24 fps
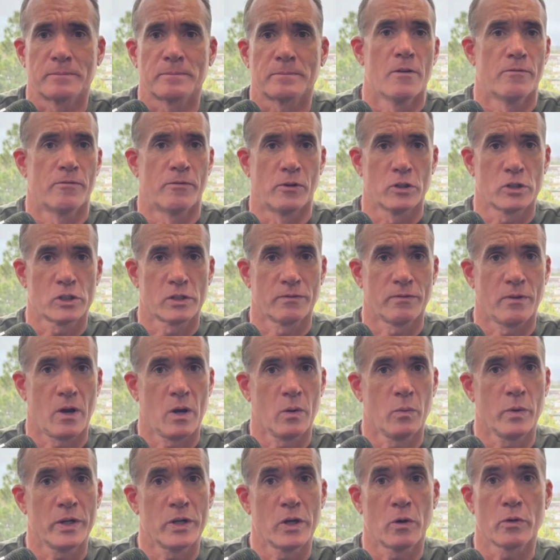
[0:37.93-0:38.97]
First of all,
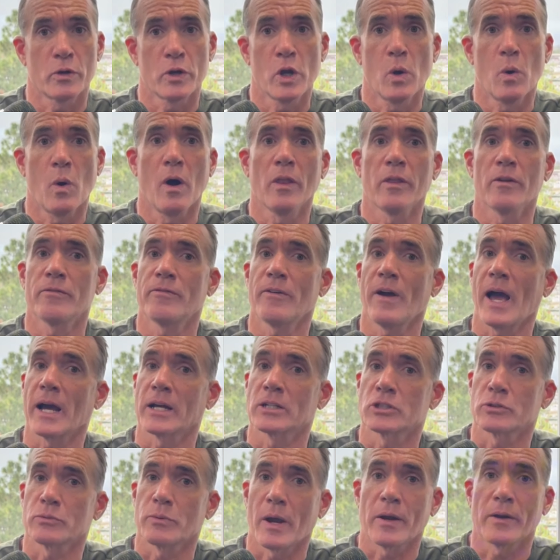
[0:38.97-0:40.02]
we don't know all the facts
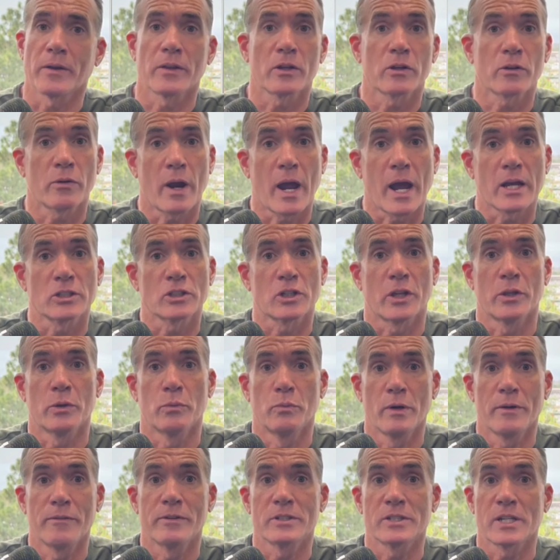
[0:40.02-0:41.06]
surrounding the crash on the
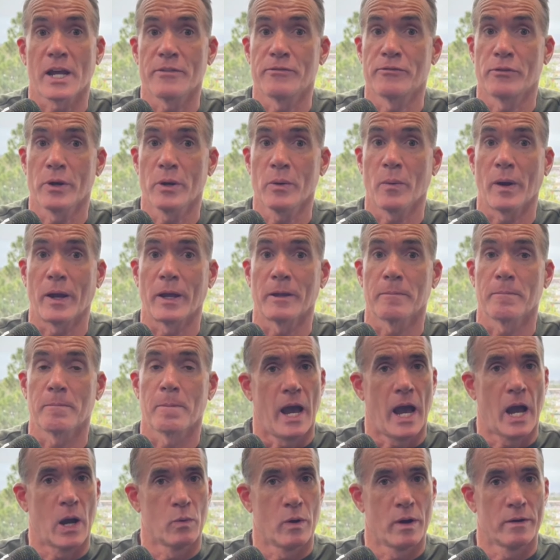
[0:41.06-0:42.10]
Riverside Freeway.
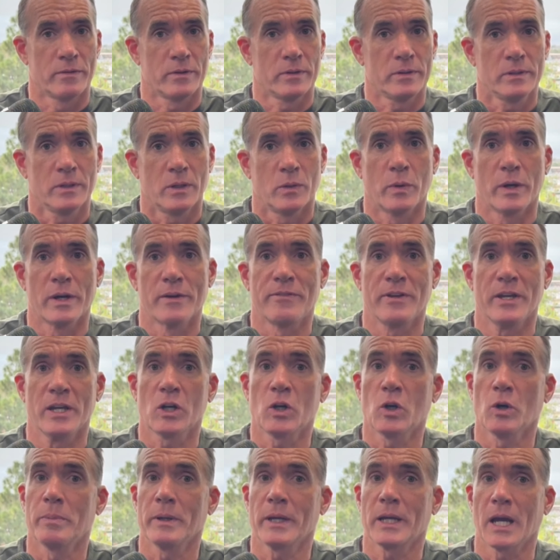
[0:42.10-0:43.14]
However, when a
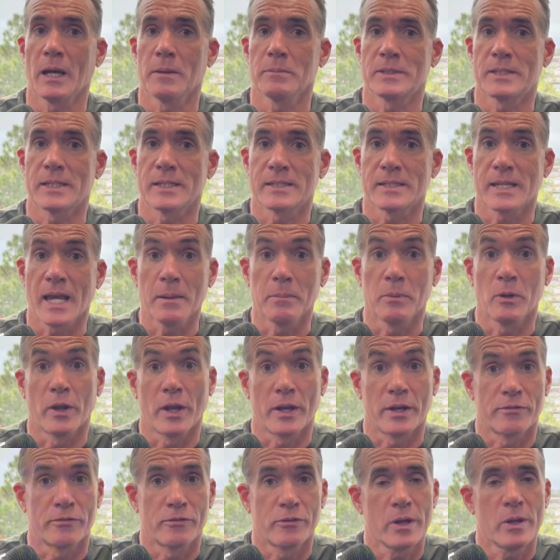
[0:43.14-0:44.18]
vehicle becomes disabled on
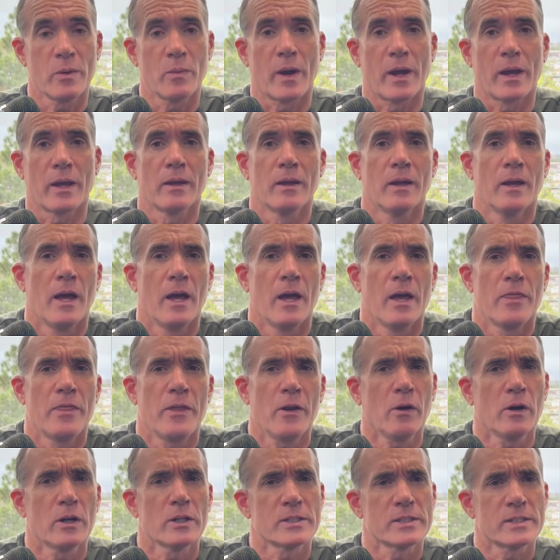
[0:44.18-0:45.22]
a freeway, there
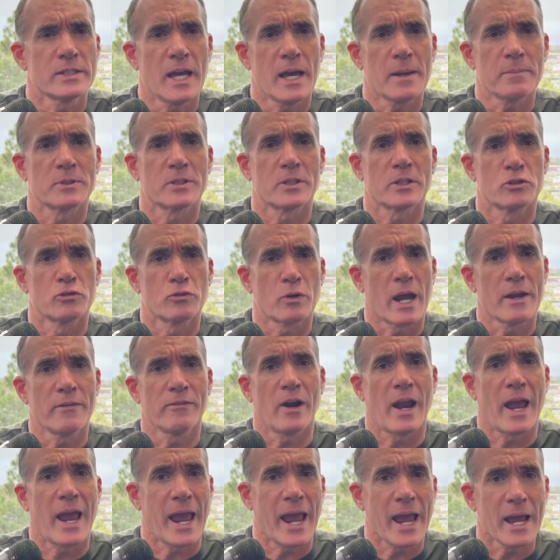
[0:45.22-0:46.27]
are steps the
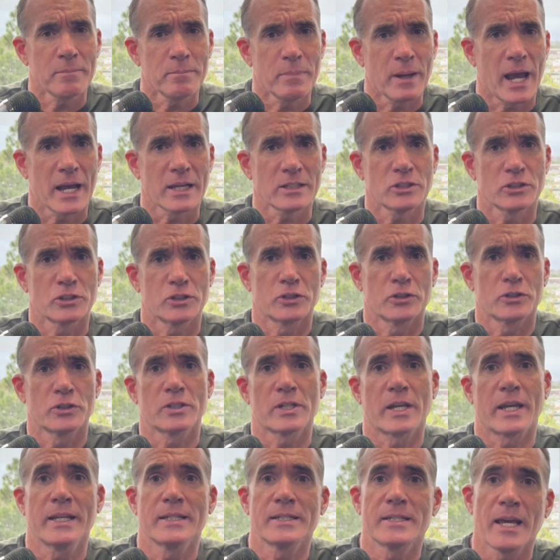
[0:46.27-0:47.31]
driver and passengers
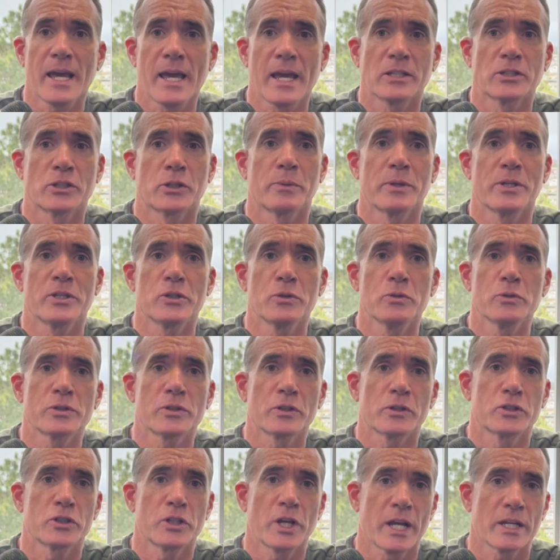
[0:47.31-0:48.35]
can take to reduce
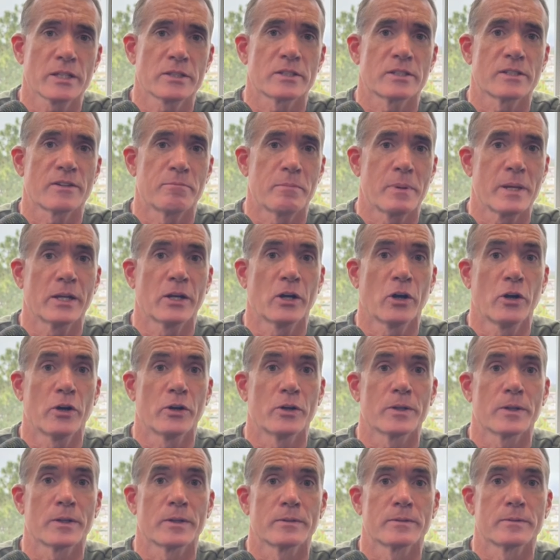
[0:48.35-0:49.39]
their chances of being hurt.
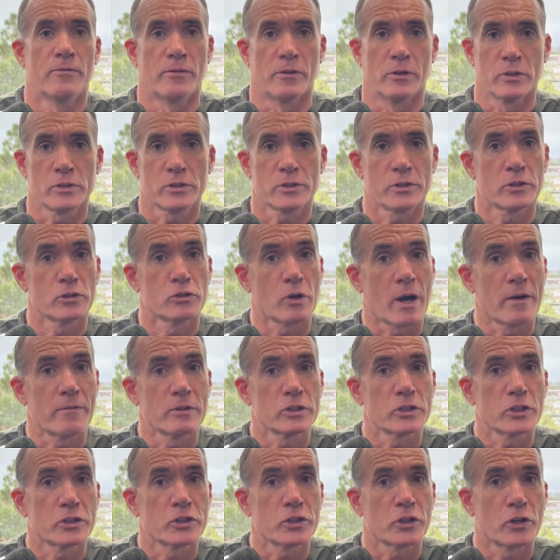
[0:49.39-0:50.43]
First, the driver
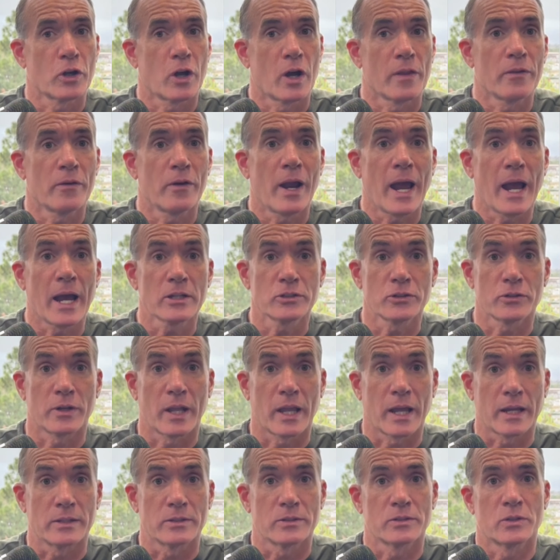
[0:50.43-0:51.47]
should turn on their hazard
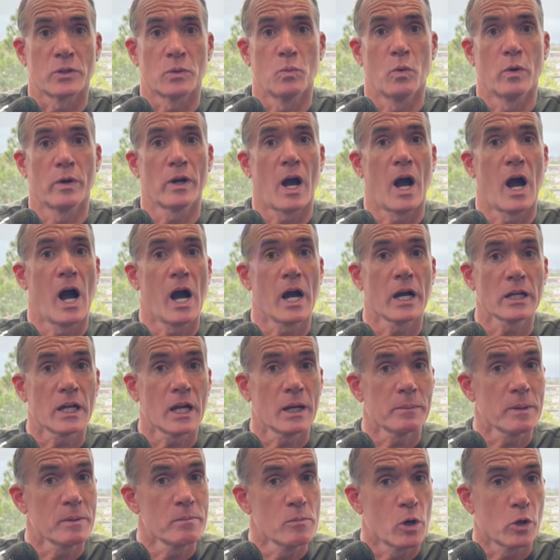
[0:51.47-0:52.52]
lights to warn
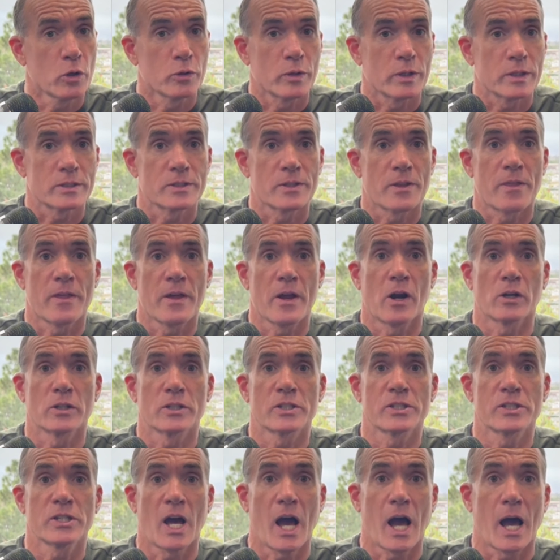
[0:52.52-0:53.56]
oncoming motorists they are
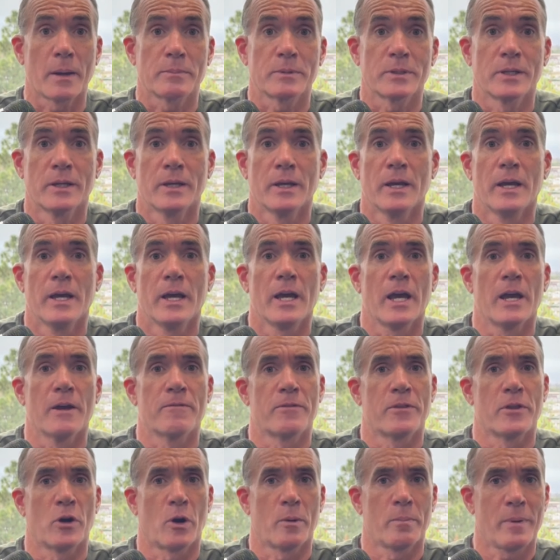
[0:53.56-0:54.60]
stopped. If
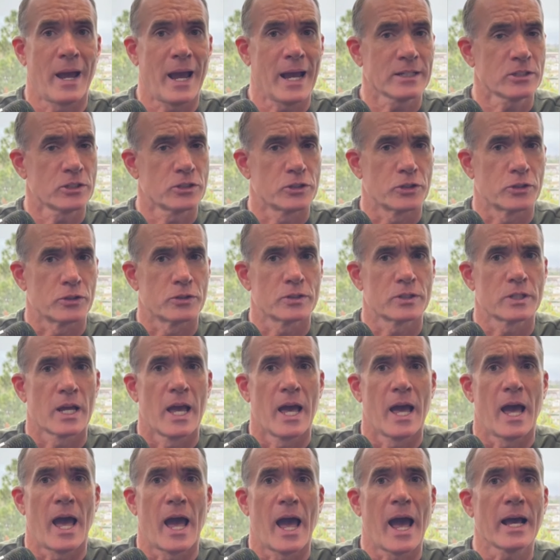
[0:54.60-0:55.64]
there are passengers,
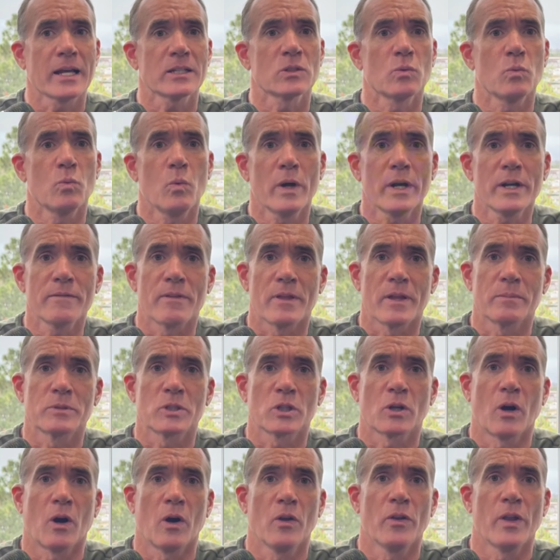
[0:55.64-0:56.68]
ask one of them to
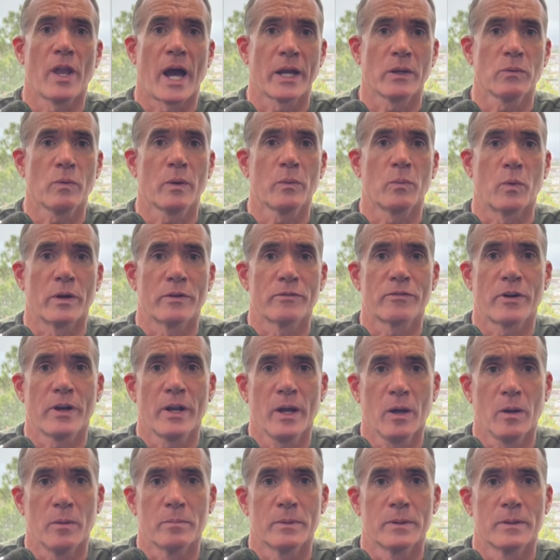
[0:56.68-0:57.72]
call 911 for
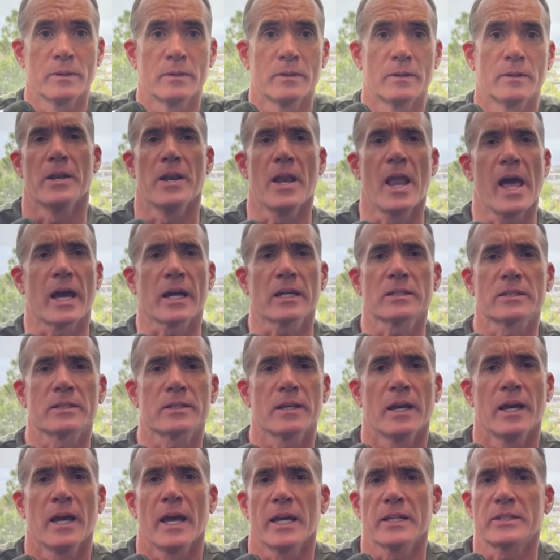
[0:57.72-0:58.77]
help. Next,
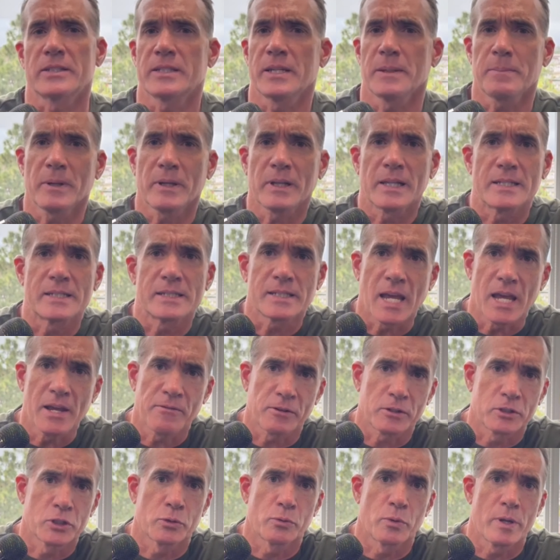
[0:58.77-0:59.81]
it's typically
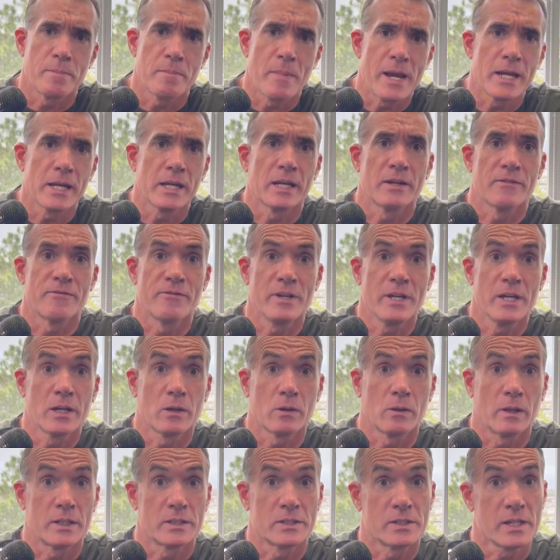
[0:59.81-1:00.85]
safer to remain in a
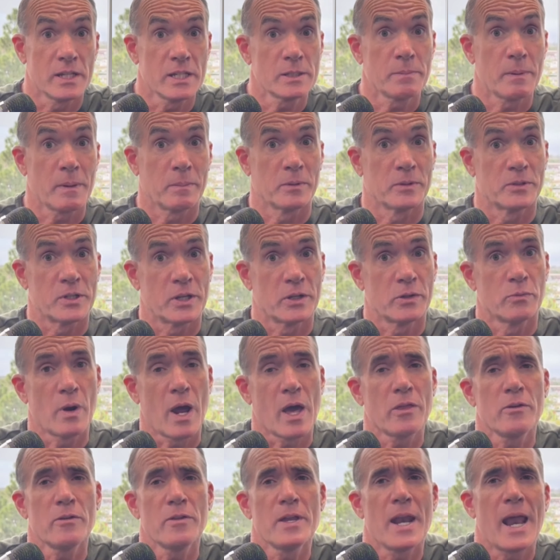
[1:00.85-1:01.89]
vehicle as these people did
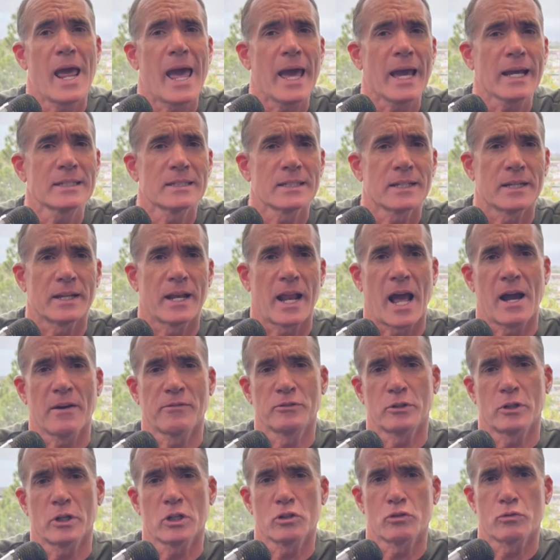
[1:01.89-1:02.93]
rather than exit it
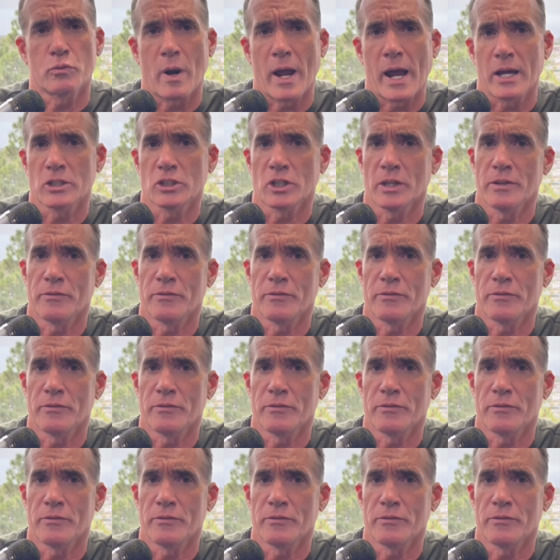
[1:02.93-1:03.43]
after a crash on the